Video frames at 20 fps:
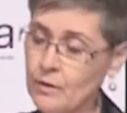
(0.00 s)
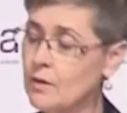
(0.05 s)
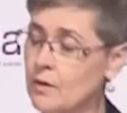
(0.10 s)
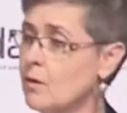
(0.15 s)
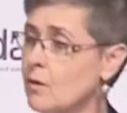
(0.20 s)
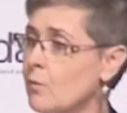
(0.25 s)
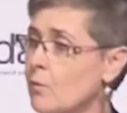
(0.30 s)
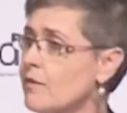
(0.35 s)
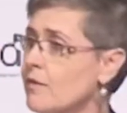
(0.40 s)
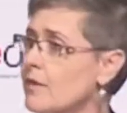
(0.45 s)

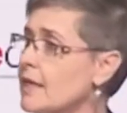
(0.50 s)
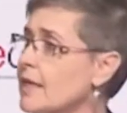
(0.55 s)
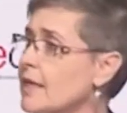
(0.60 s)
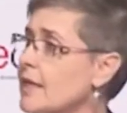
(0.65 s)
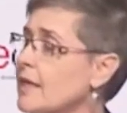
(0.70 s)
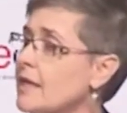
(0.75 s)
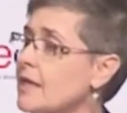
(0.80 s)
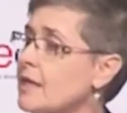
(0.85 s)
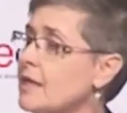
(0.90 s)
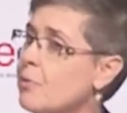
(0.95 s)
One of the
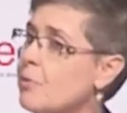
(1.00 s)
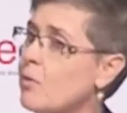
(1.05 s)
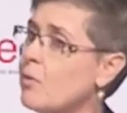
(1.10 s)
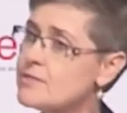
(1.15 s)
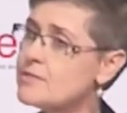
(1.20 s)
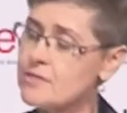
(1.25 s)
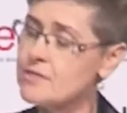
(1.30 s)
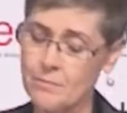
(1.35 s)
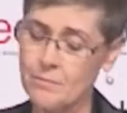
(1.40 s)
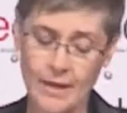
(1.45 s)
key
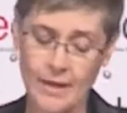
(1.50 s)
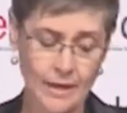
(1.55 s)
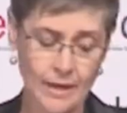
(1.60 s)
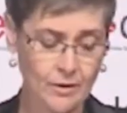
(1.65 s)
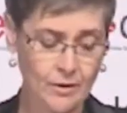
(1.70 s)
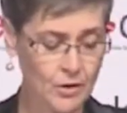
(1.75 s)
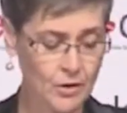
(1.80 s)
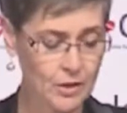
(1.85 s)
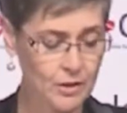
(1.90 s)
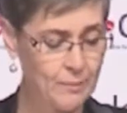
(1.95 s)
points I make in
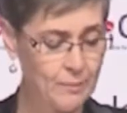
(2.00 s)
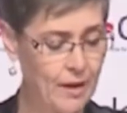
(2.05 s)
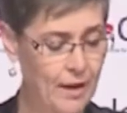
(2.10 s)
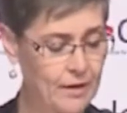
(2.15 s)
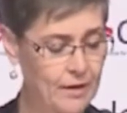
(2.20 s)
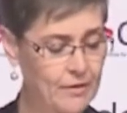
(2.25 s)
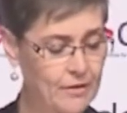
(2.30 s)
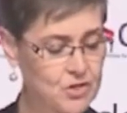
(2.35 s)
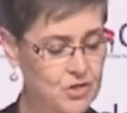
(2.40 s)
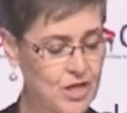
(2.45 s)
an early part
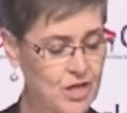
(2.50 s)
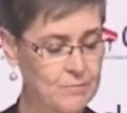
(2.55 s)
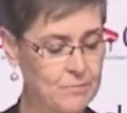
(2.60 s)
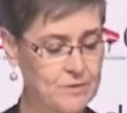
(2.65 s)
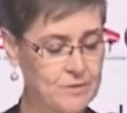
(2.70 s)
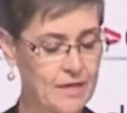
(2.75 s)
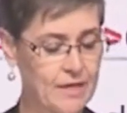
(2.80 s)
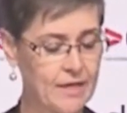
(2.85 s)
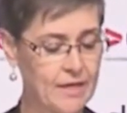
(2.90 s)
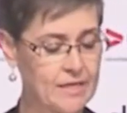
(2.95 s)
of the
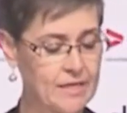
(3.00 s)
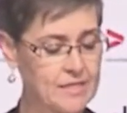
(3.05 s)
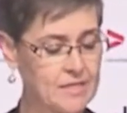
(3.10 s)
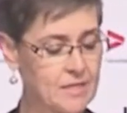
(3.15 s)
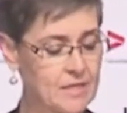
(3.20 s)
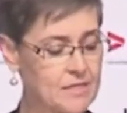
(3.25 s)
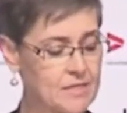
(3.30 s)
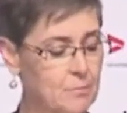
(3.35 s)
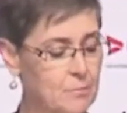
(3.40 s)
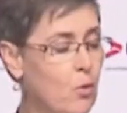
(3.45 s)
chapter is that
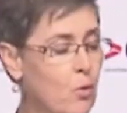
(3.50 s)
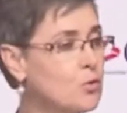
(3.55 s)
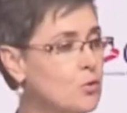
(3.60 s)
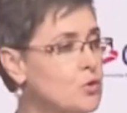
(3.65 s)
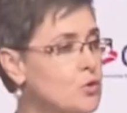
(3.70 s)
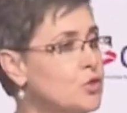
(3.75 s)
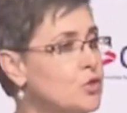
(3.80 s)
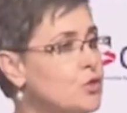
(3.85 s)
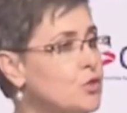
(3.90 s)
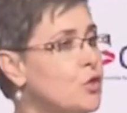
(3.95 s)
it's important
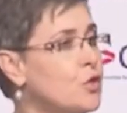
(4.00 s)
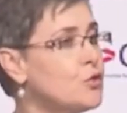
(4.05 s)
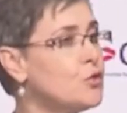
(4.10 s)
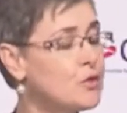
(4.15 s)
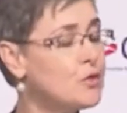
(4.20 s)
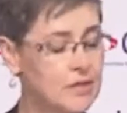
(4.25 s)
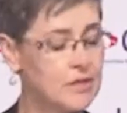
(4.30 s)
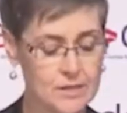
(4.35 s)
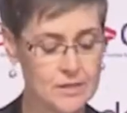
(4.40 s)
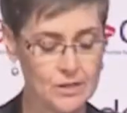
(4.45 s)
to note
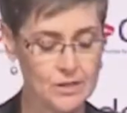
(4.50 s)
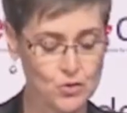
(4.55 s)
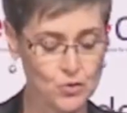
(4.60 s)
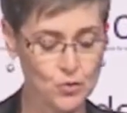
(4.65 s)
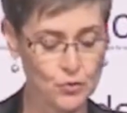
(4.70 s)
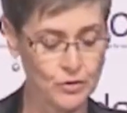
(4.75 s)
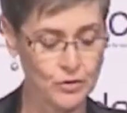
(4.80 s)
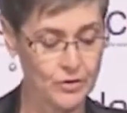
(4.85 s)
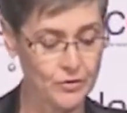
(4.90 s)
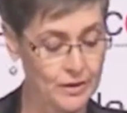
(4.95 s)
that it's
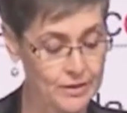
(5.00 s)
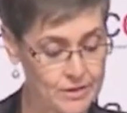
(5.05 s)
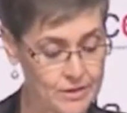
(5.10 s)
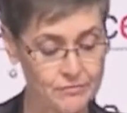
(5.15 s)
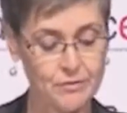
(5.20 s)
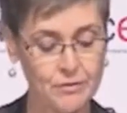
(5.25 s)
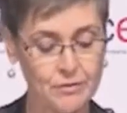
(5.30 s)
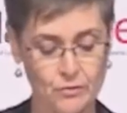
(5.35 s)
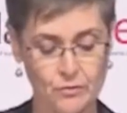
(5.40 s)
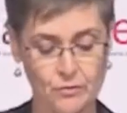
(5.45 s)
extraordinarily
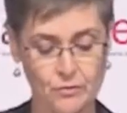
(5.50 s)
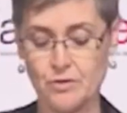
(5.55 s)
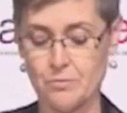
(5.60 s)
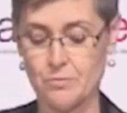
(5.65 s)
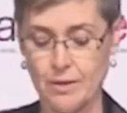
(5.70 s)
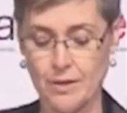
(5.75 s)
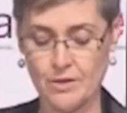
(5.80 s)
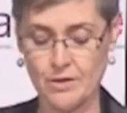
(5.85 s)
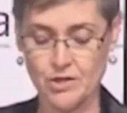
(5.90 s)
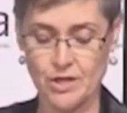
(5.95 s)
difficult to
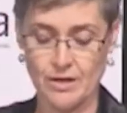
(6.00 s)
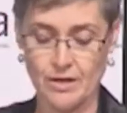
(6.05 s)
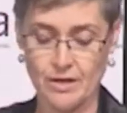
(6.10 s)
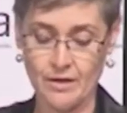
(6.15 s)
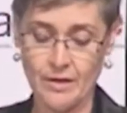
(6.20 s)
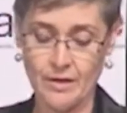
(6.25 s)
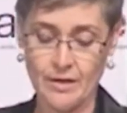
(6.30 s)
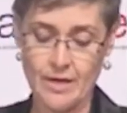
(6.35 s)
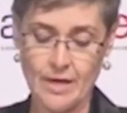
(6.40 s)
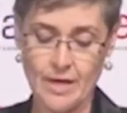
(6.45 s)
measure
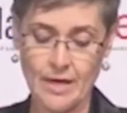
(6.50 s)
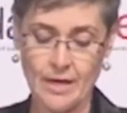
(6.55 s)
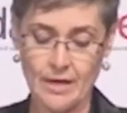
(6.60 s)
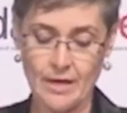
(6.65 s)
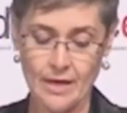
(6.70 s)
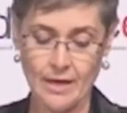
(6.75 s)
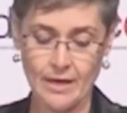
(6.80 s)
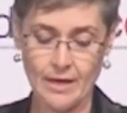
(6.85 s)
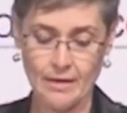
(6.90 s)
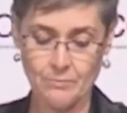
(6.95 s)

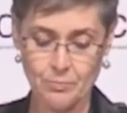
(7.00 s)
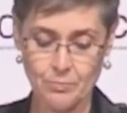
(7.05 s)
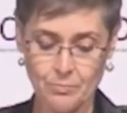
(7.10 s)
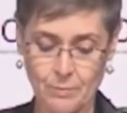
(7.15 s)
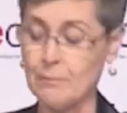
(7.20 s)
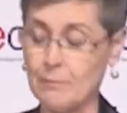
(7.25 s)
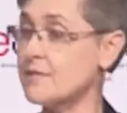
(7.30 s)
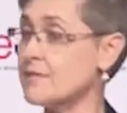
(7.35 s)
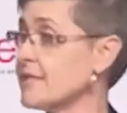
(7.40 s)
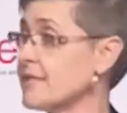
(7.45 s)

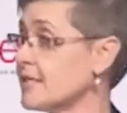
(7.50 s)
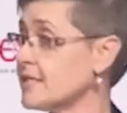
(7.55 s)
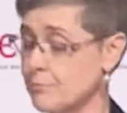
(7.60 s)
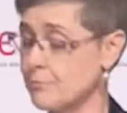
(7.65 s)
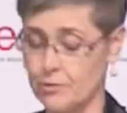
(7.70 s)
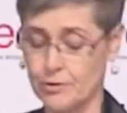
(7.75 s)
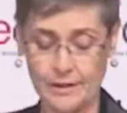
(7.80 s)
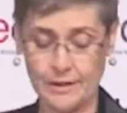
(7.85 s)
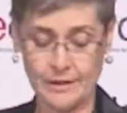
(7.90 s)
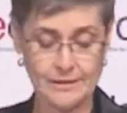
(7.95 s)
public sector
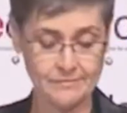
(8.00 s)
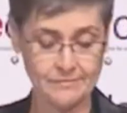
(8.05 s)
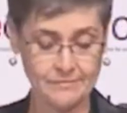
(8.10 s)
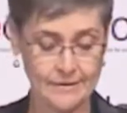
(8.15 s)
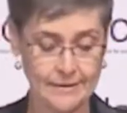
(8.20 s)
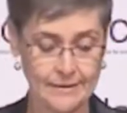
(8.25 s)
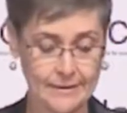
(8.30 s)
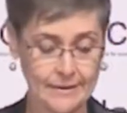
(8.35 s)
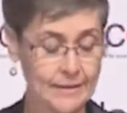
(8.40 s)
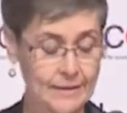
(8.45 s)

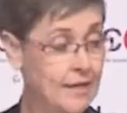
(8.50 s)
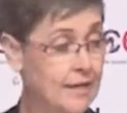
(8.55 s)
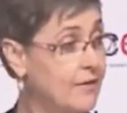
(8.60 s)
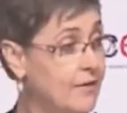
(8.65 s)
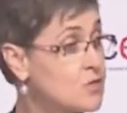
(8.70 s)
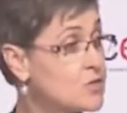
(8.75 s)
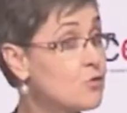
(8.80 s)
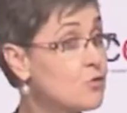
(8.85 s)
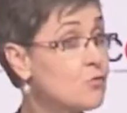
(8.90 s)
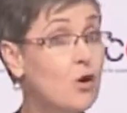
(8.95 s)
productivity.
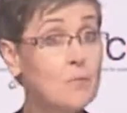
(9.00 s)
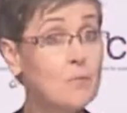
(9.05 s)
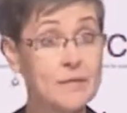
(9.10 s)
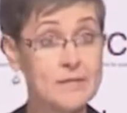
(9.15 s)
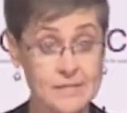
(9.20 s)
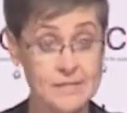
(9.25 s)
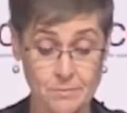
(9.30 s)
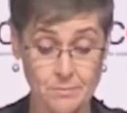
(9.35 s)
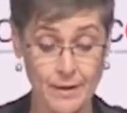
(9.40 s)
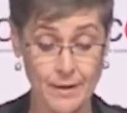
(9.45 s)
There's a
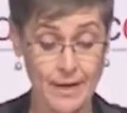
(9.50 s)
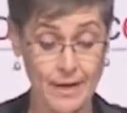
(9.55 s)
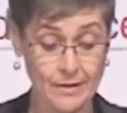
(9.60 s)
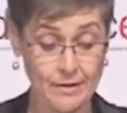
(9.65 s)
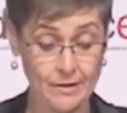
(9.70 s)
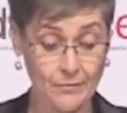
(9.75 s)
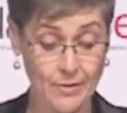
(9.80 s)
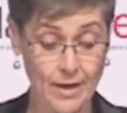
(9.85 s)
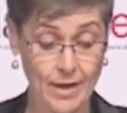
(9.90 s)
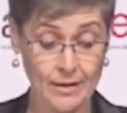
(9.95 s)
robust debate
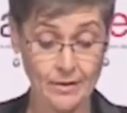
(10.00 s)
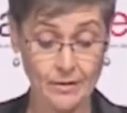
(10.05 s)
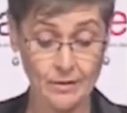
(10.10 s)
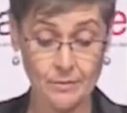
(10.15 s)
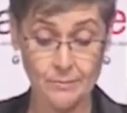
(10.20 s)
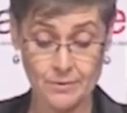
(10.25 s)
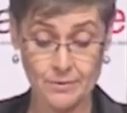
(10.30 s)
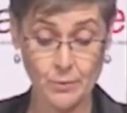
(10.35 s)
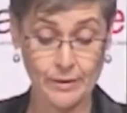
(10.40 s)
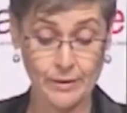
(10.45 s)
around
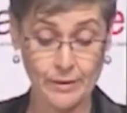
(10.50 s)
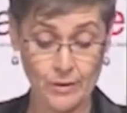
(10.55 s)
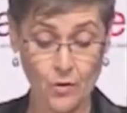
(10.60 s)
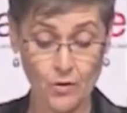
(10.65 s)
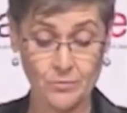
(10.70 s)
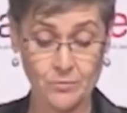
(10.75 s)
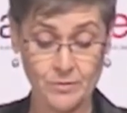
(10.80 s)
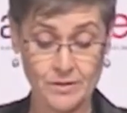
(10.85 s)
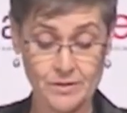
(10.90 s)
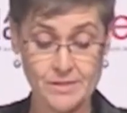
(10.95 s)
between
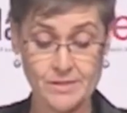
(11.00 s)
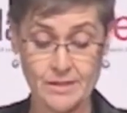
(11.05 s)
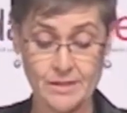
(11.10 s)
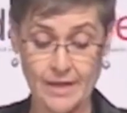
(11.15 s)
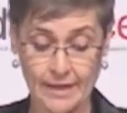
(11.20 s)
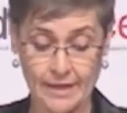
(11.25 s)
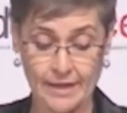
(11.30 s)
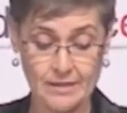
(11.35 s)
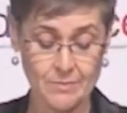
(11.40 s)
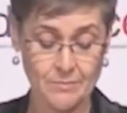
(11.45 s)
economists and
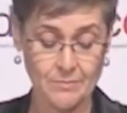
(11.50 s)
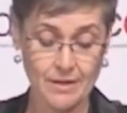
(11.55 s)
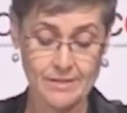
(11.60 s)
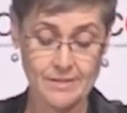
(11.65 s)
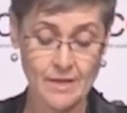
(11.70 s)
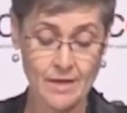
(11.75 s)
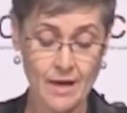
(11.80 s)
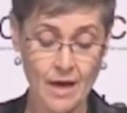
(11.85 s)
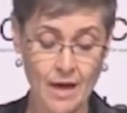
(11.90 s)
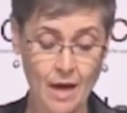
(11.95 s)
academics
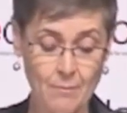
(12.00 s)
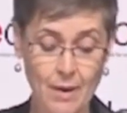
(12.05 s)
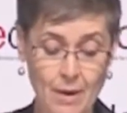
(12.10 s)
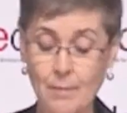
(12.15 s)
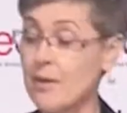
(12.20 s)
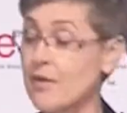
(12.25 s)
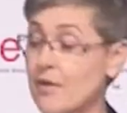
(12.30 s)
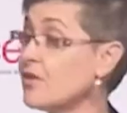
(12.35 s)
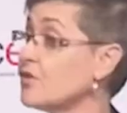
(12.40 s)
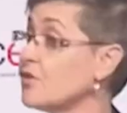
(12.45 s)
about
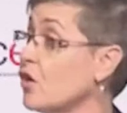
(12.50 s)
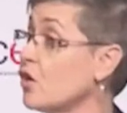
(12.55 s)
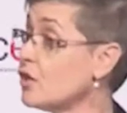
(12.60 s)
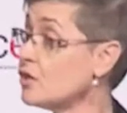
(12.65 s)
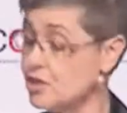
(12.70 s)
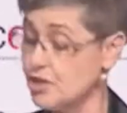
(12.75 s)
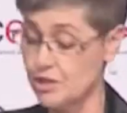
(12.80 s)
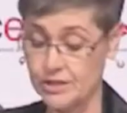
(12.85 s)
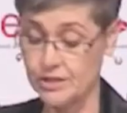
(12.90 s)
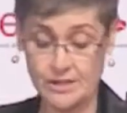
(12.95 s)

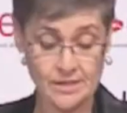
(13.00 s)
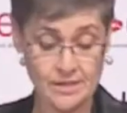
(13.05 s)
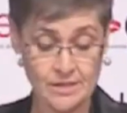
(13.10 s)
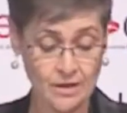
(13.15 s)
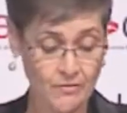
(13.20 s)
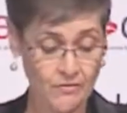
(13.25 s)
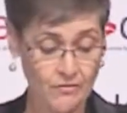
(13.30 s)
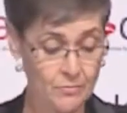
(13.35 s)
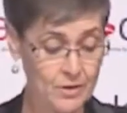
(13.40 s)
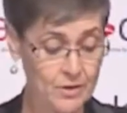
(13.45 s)
methodologies
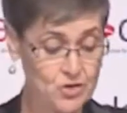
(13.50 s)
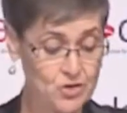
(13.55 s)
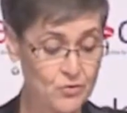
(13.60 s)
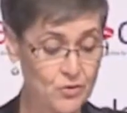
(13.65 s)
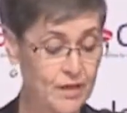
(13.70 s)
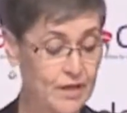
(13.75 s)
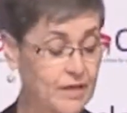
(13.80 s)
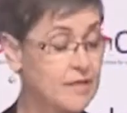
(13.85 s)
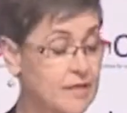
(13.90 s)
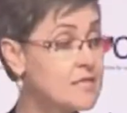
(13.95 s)
for
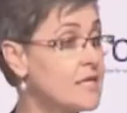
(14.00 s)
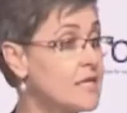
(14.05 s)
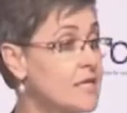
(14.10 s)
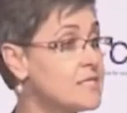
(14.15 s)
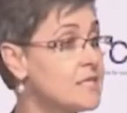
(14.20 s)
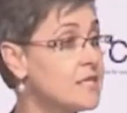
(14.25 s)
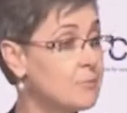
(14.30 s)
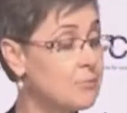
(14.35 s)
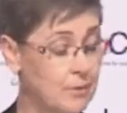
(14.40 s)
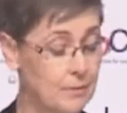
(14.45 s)
measuring and
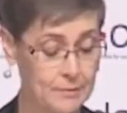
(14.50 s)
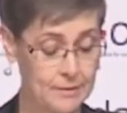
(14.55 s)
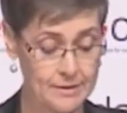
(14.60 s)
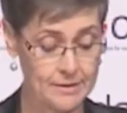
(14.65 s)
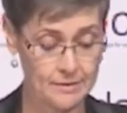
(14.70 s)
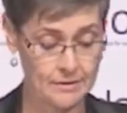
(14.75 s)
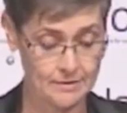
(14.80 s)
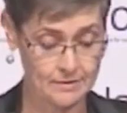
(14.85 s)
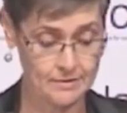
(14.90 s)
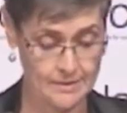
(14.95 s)
assessing
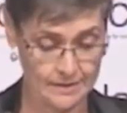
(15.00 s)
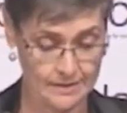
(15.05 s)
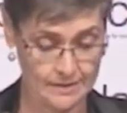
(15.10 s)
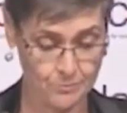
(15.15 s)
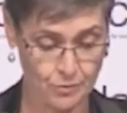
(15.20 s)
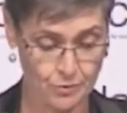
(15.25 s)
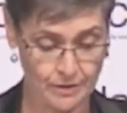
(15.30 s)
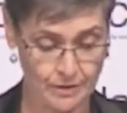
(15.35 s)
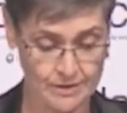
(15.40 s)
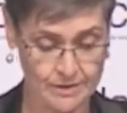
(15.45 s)
public sector
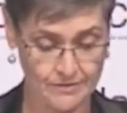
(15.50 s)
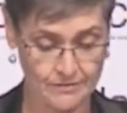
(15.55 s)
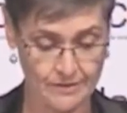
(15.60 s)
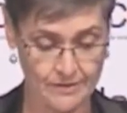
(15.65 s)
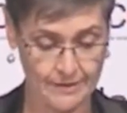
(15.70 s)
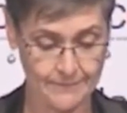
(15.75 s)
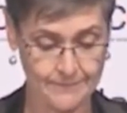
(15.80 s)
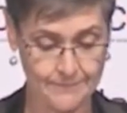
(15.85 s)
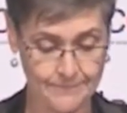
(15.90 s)
productivity.